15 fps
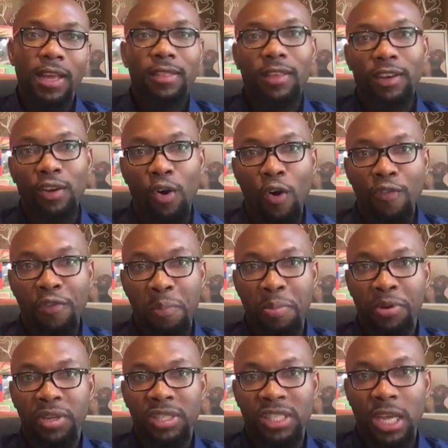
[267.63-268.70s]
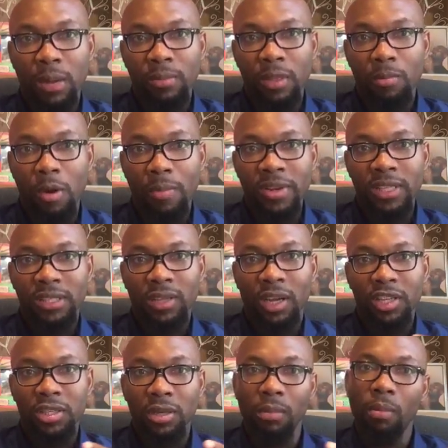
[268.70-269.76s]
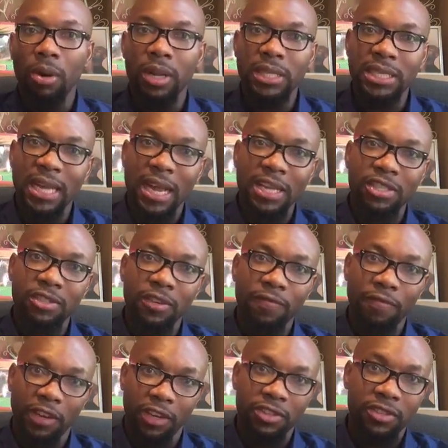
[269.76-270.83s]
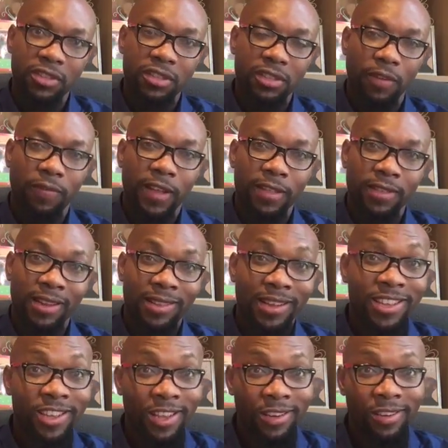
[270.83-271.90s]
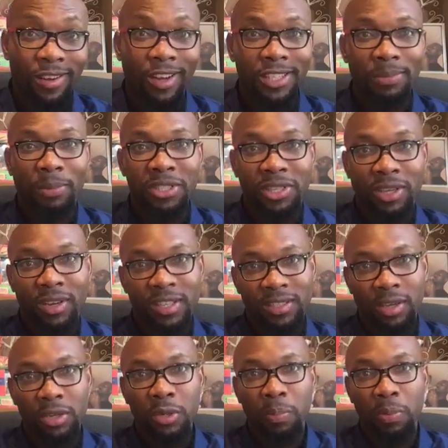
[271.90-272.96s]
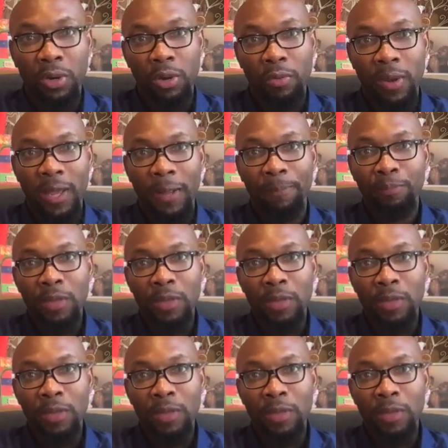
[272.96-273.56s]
then over a period of time, the moment you start to monetize your videos and stuff like that, then you can automatically start to put away